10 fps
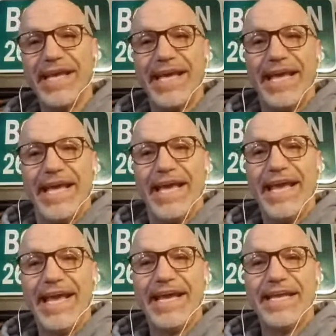
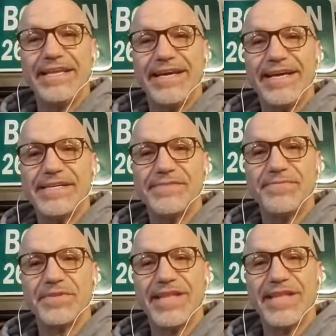and
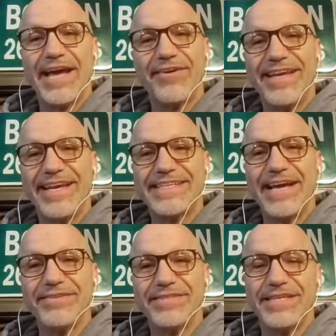ladder kicked
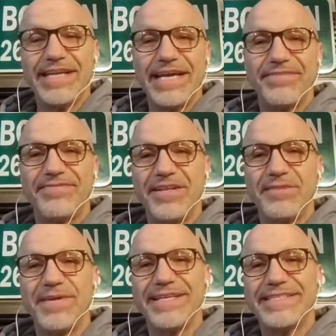out, and I fell
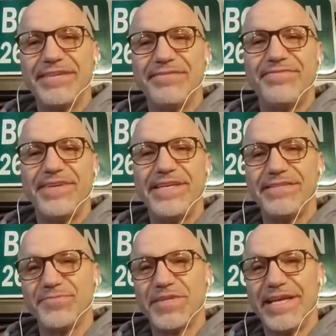about 10 feet
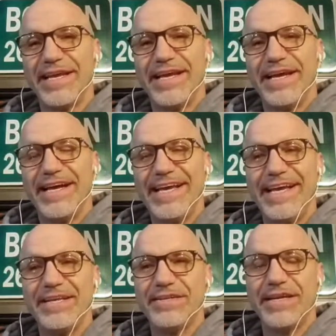
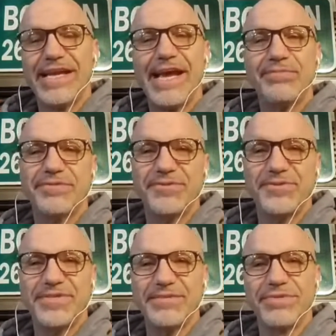and absolutely
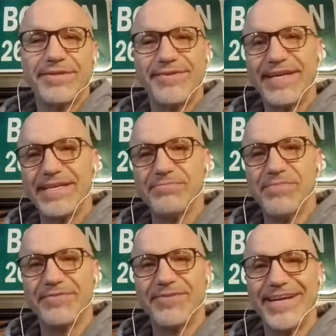obliterated my
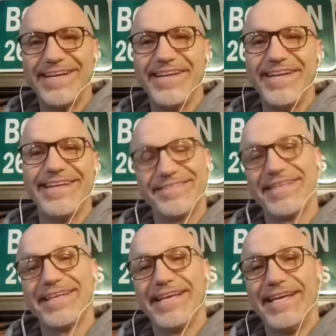right knee.
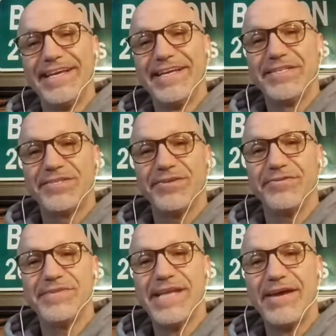So
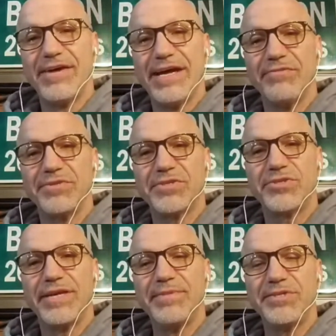now I was
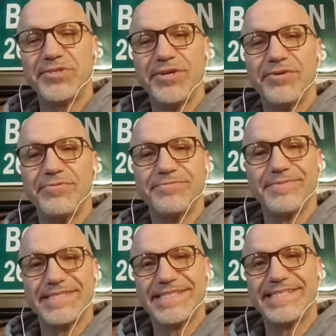Chubby Joe,
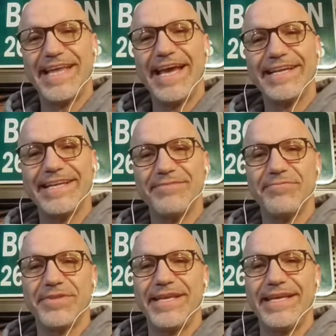stagnant with
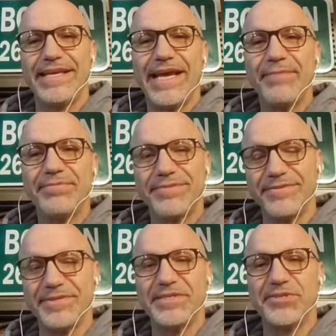a absolutely
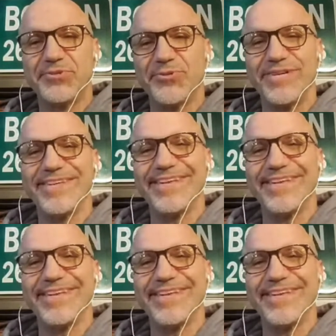destroyed leg.